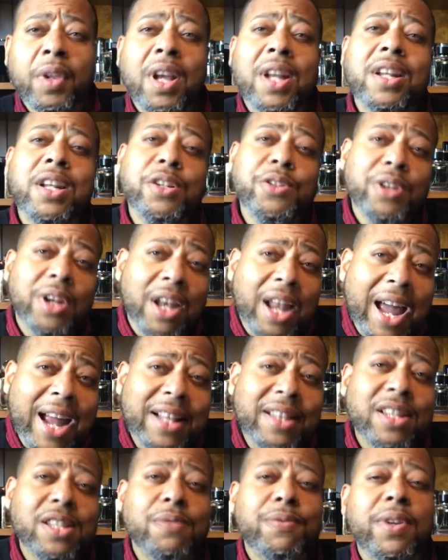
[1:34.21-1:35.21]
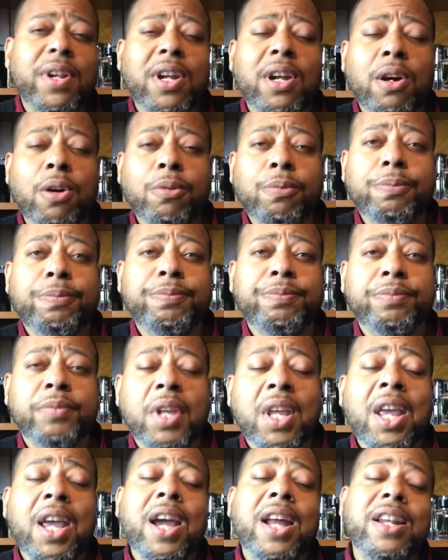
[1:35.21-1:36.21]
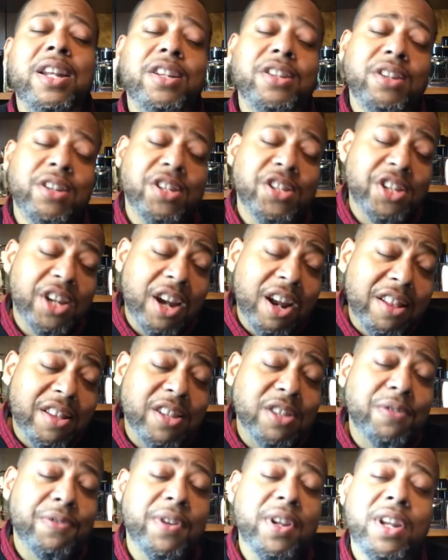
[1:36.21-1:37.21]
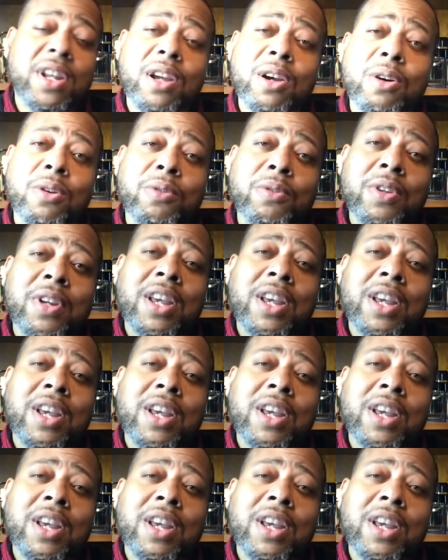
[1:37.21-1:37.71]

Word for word: I need you to like this video. I need you to share this video.